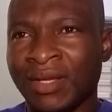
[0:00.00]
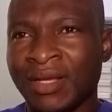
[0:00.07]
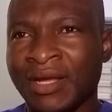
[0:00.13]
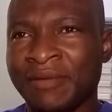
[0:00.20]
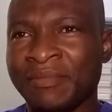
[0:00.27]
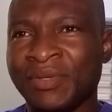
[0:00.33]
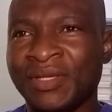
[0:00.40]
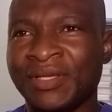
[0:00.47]

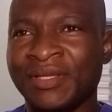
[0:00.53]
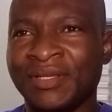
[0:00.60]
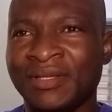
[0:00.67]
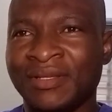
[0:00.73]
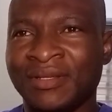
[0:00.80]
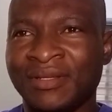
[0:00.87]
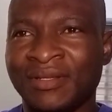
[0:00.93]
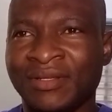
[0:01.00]
can
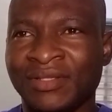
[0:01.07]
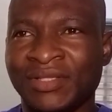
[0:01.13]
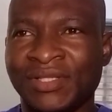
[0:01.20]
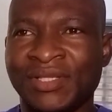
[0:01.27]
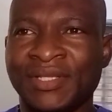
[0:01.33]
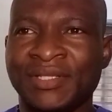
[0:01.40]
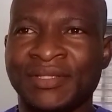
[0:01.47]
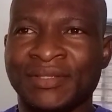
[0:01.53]
be
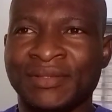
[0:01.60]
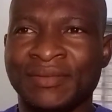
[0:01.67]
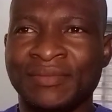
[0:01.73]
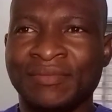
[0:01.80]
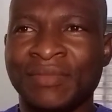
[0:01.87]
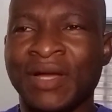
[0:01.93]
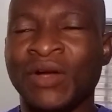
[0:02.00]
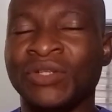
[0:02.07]
seen
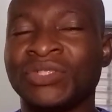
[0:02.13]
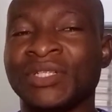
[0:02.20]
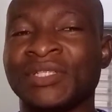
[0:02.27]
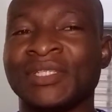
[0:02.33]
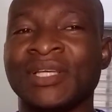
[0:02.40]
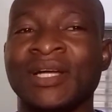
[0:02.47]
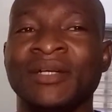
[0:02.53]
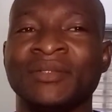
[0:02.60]
by
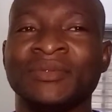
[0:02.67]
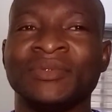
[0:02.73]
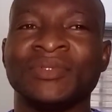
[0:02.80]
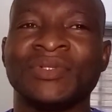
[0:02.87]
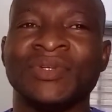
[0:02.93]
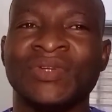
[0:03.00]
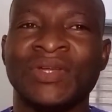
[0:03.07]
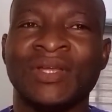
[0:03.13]
ultrasound
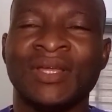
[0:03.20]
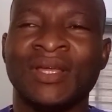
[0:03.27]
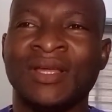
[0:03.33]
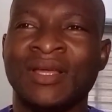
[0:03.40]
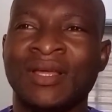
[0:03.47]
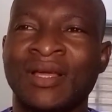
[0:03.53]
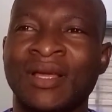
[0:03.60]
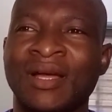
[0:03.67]

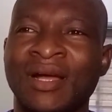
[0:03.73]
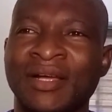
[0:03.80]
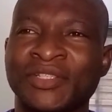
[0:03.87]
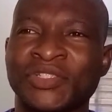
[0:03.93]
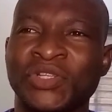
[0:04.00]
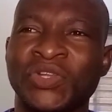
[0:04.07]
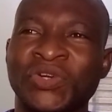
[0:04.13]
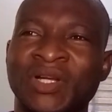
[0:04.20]

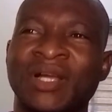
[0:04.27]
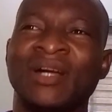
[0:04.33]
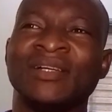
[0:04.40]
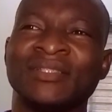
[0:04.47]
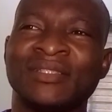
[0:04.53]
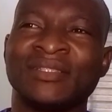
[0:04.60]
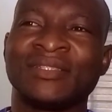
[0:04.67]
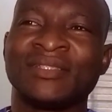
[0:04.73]
as long
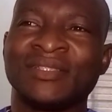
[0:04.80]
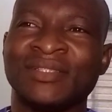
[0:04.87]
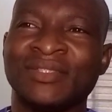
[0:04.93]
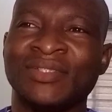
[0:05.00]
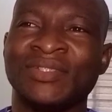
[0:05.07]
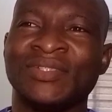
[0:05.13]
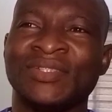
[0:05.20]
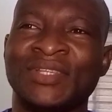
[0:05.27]
as
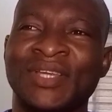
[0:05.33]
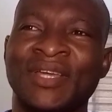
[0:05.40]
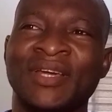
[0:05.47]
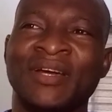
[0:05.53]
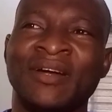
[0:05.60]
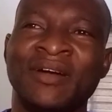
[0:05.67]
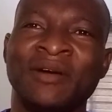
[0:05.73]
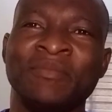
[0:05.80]
they
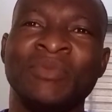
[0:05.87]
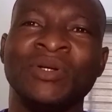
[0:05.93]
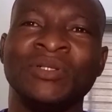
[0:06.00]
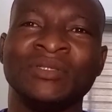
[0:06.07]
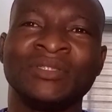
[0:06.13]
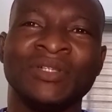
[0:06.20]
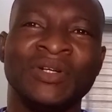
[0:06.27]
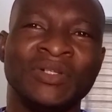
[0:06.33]
are
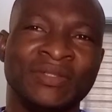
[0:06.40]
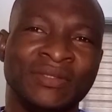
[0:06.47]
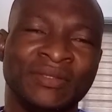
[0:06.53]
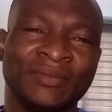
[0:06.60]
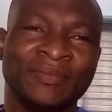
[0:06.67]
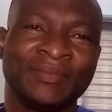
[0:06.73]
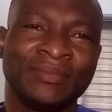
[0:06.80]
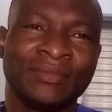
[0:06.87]
about
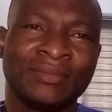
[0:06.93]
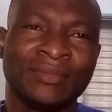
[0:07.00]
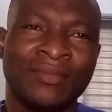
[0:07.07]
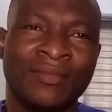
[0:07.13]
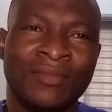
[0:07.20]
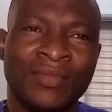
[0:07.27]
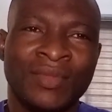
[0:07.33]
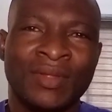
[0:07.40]
on
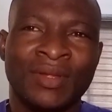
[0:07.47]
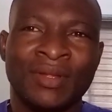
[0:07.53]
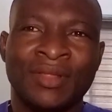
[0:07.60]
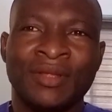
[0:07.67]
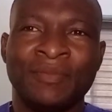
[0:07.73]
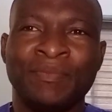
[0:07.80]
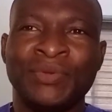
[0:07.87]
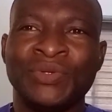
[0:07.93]

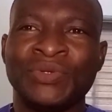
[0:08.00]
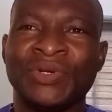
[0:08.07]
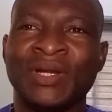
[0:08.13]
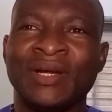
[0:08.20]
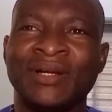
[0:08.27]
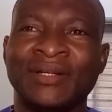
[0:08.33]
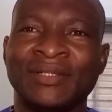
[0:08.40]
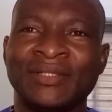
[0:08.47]
the
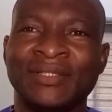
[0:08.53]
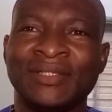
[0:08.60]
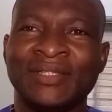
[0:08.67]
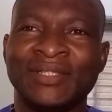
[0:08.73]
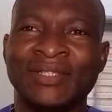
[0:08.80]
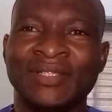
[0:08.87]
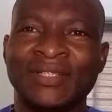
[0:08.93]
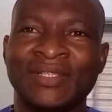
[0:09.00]
pleural
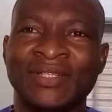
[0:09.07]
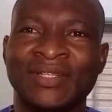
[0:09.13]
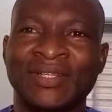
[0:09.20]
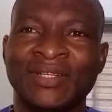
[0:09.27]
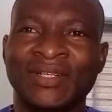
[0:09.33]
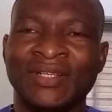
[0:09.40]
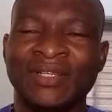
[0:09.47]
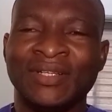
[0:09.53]

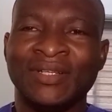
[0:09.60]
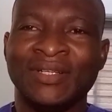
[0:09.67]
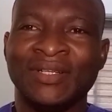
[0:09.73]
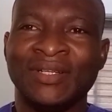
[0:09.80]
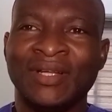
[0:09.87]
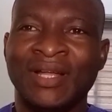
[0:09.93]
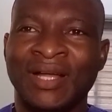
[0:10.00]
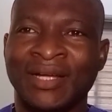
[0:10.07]

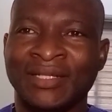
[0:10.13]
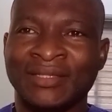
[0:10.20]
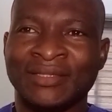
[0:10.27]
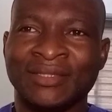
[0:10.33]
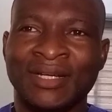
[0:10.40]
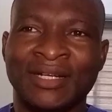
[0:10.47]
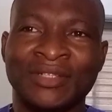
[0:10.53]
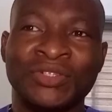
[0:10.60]

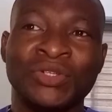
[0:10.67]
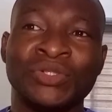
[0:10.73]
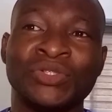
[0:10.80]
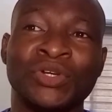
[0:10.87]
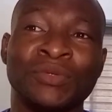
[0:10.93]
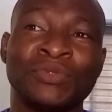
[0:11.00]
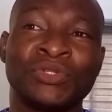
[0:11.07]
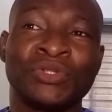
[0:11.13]
and are
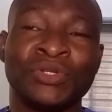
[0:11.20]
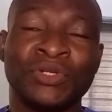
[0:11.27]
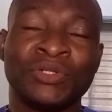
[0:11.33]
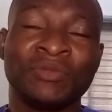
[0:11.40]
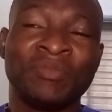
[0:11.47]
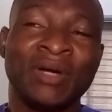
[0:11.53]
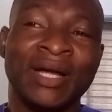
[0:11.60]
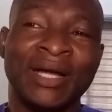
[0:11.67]
not
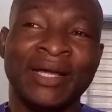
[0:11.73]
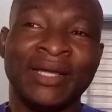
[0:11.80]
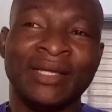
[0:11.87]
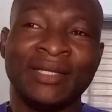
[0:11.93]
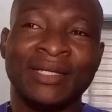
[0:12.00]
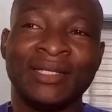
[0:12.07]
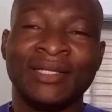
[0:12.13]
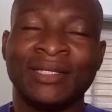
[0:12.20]
obscured by
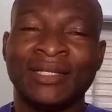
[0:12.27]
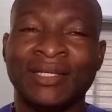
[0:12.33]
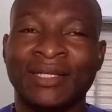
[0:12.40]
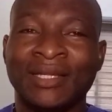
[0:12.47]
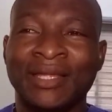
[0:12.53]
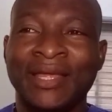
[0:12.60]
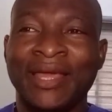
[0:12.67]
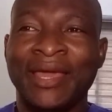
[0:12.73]

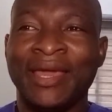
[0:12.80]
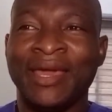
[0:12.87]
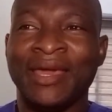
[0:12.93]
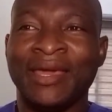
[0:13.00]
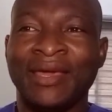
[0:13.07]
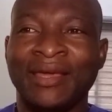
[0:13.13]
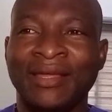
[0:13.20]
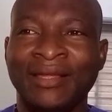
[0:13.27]

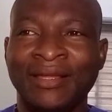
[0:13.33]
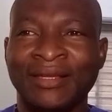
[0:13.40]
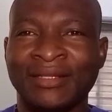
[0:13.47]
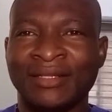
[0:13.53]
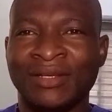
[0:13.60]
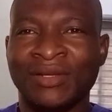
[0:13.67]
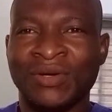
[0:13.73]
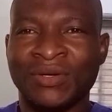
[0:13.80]
air
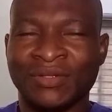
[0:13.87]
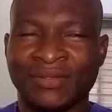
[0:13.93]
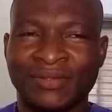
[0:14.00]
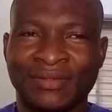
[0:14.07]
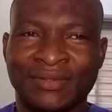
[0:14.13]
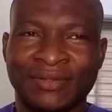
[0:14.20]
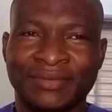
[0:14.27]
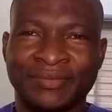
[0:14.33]
in the
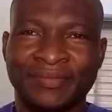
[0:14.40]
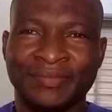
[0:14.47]
lungs.